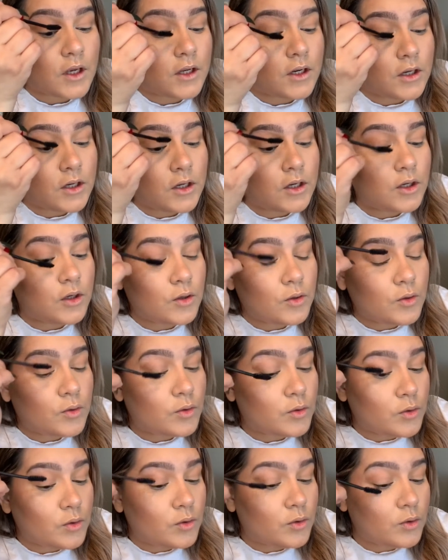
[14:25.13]

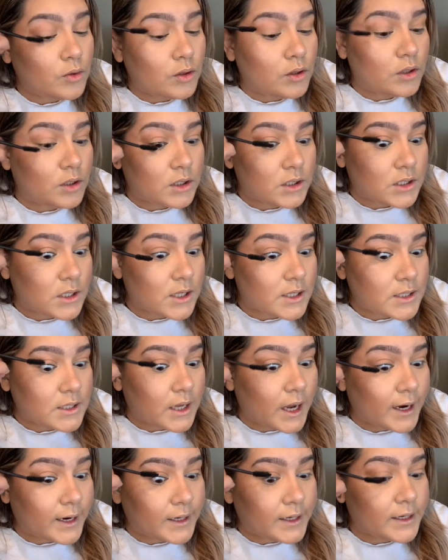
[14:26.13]
new
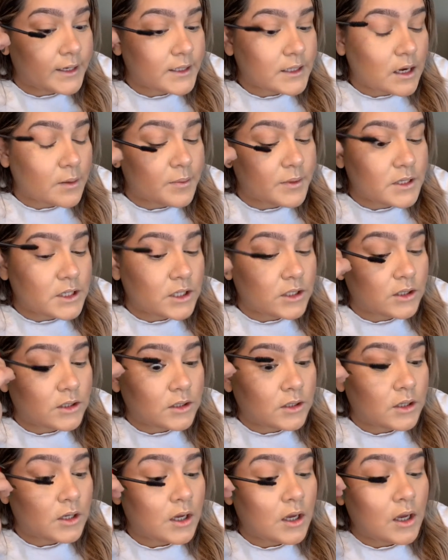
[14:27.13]
society type of
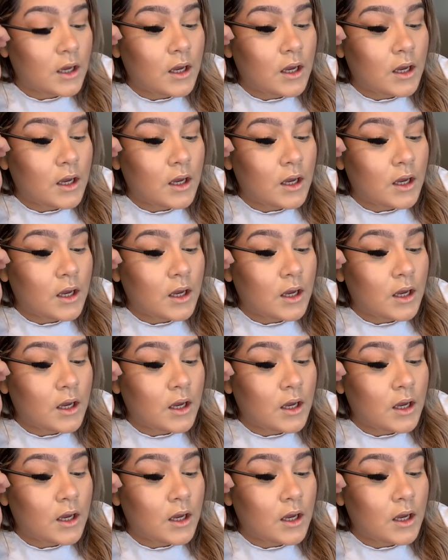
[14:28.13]
deal.